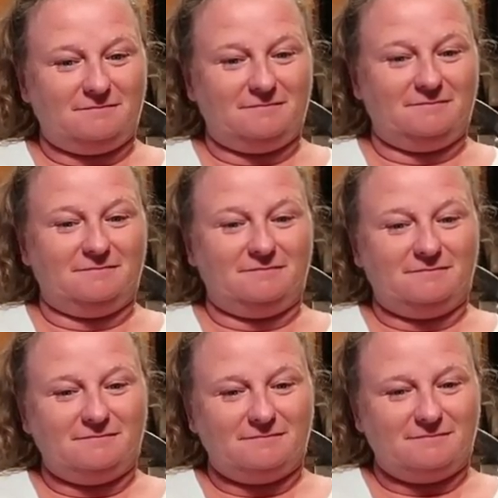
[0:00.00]

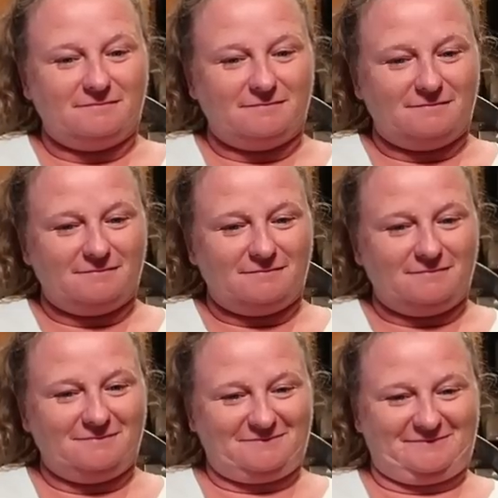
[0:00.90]

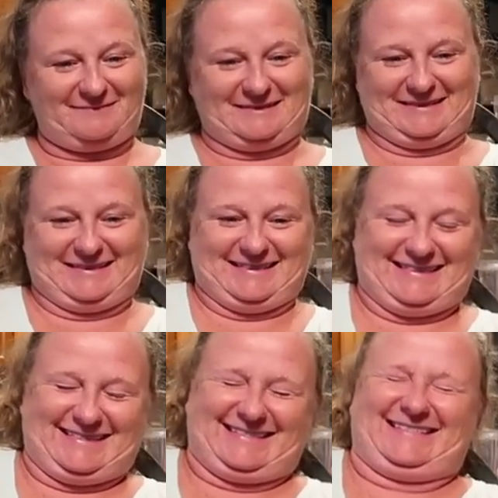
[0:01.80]

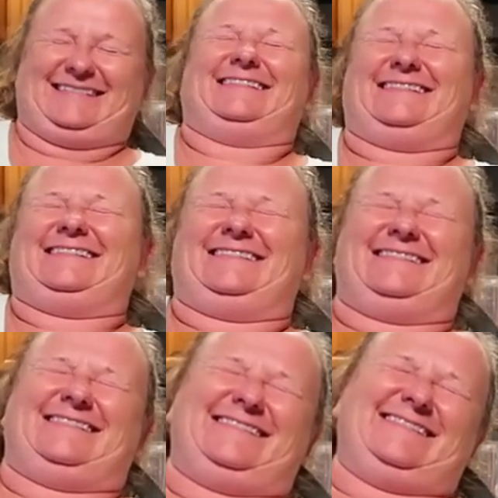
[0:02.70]

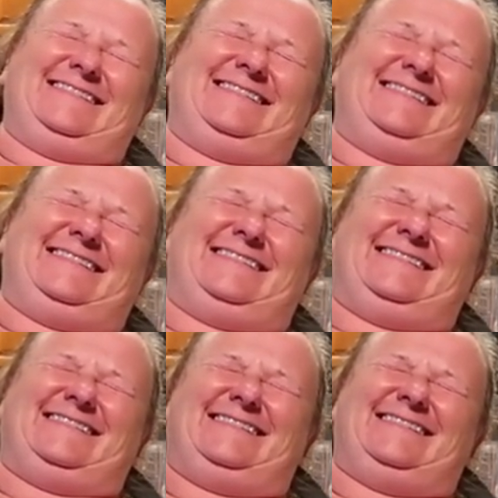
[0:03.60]

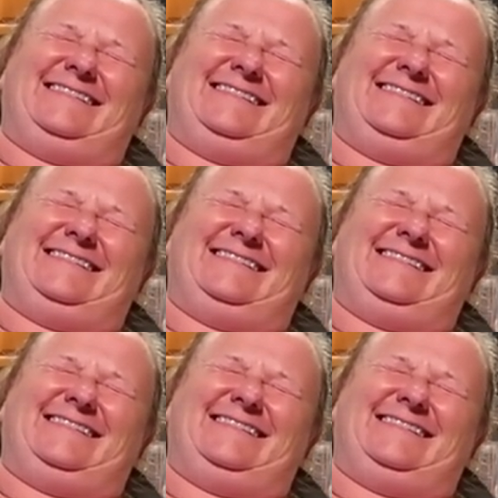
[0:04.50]
[no speech]